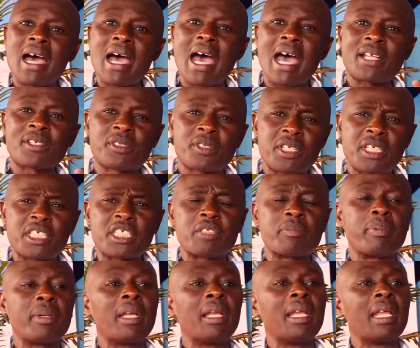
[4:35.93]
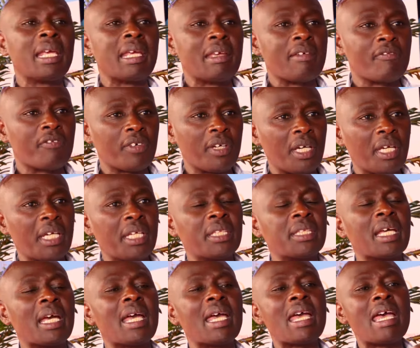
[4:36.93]
at least believe in
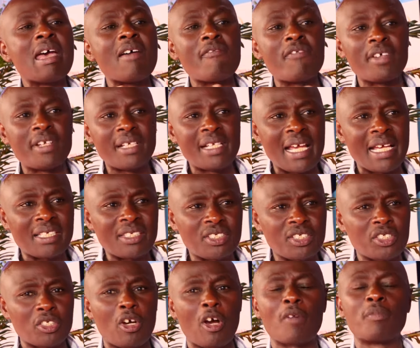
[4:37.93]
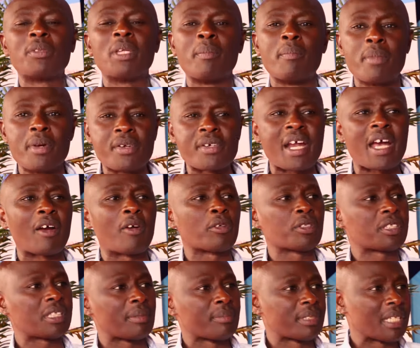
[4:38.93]
the evidence of the
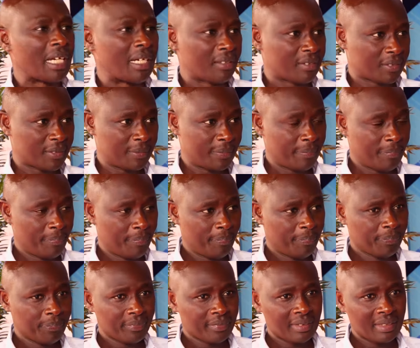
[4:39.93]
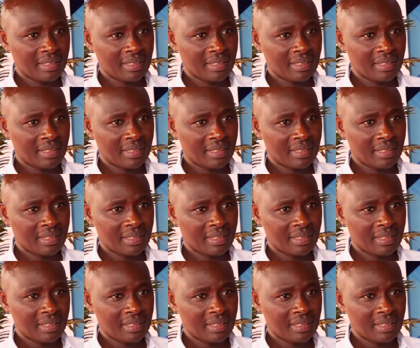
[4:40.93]
miracles themselves. Uh-huh.